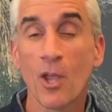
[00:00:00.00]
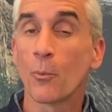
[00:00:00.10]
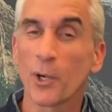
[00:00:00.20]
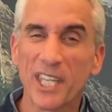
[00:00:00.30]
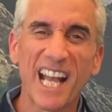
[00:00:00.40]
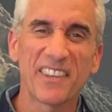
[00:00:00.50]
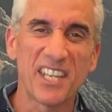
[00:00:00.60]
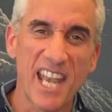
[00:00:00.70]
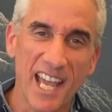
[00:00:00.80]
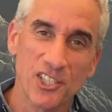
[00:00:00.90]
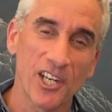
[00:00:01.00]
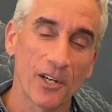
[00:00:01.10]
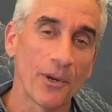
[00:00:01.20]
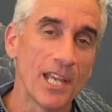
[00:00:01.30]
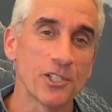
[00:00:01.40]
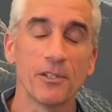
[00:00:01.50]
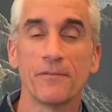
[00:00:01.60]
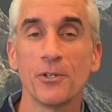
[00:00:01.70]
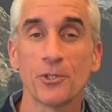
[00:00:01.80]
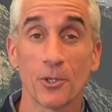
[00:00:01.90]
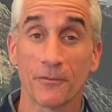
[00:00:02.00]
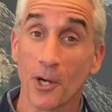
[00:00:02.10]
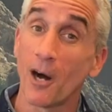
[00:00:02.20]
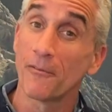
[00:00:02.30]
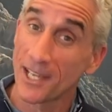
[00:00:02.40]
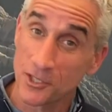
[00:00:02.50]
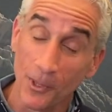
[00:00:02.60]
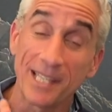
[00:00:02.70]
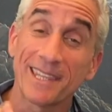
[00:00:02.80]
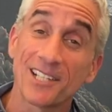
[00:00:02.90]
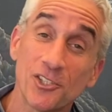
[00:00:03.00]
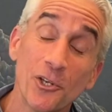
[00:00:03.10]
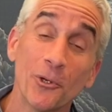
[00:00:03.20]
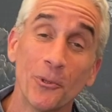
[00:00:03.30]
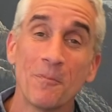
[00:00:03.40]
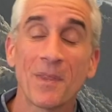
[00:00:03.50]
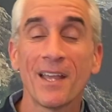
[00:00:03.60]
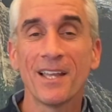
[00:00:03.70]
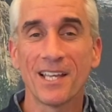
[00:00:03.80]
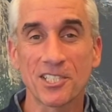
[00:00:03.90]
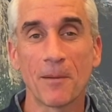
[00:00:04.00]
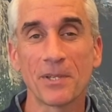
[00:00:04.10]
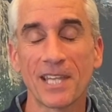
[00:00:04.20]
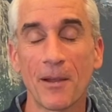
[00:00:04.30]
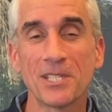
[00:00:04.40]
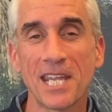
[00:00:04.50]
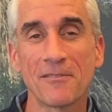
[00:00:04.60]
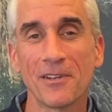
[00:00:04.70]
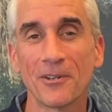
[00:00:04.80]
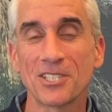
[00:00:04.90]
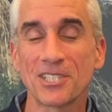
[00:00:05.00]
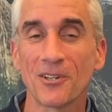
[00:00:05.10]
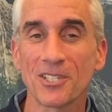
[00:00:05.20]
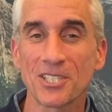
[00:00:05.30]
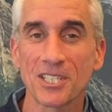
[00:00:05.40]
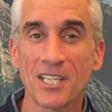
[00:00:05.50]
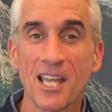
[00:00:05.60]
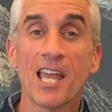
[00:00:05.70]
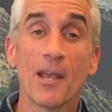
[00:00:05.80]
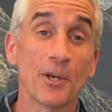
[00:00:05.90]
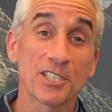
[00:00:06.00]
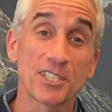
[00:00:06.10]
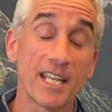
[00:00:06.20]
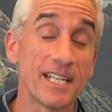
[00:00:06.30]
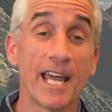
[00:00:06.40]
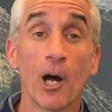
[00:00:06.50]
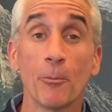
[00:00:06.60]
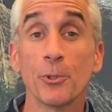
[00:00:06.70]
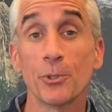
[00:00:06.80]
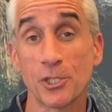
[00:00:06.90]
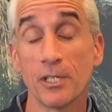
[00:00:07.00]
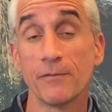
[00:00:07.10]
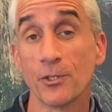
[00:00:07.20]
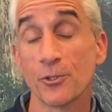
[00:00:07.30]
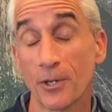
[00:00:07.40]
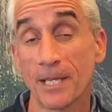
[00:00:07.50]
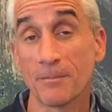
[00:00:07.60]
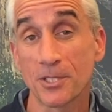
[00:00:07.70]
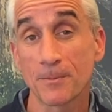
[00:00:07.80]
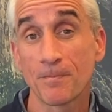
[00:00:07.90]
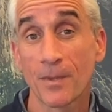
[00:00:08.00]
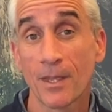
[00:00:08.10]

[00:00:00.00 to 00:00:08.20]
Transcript: Working on the next generation, the future of golf, that's right, that's you, is something that we take very seriously and we're excited to help you achieve your dreams.